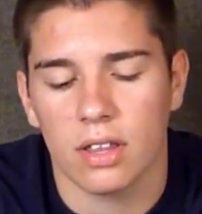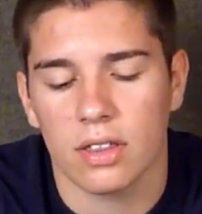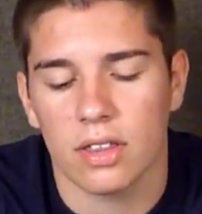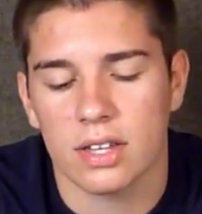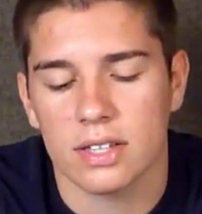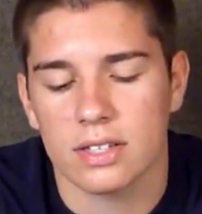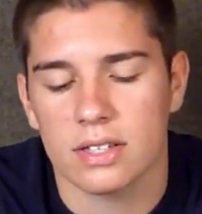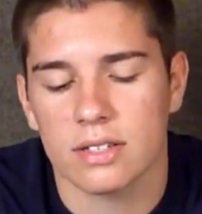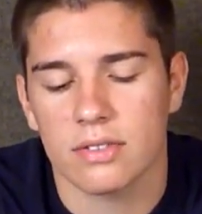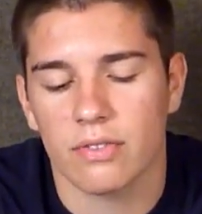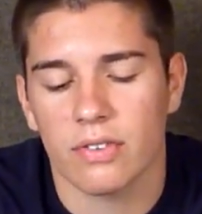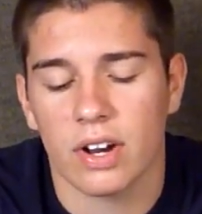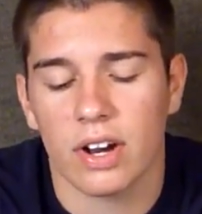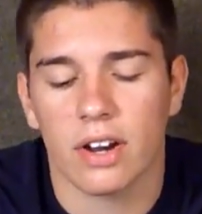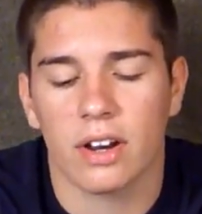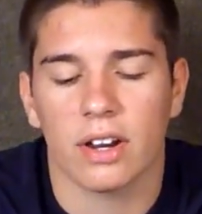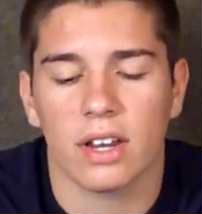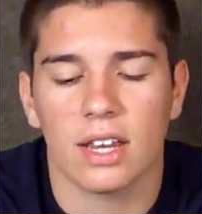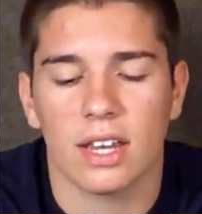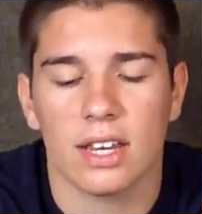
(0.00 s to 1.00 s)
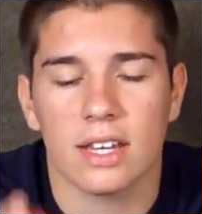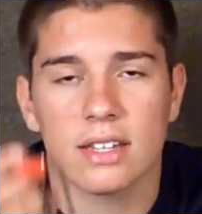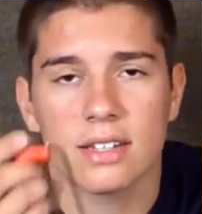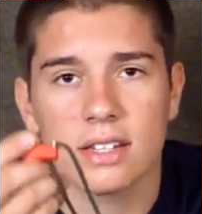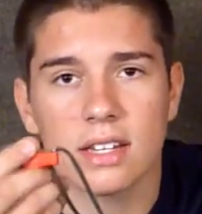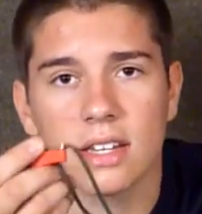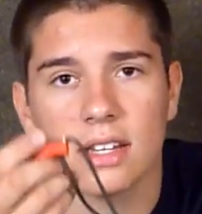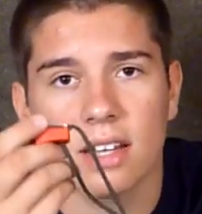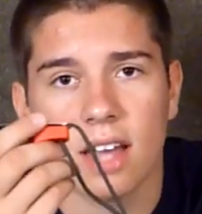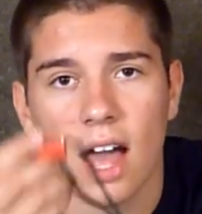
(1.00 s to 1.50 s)
This is a very
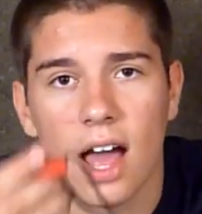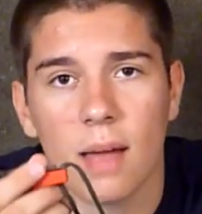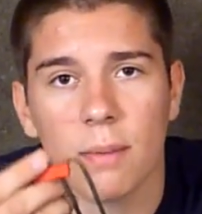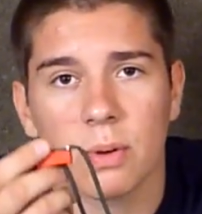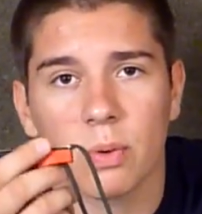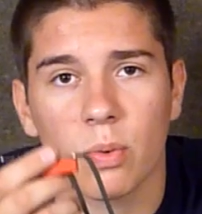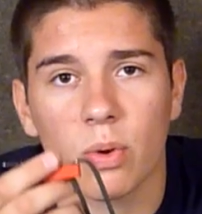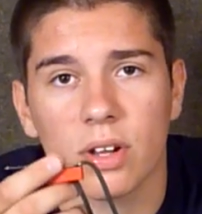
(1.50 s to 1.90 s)
easy, common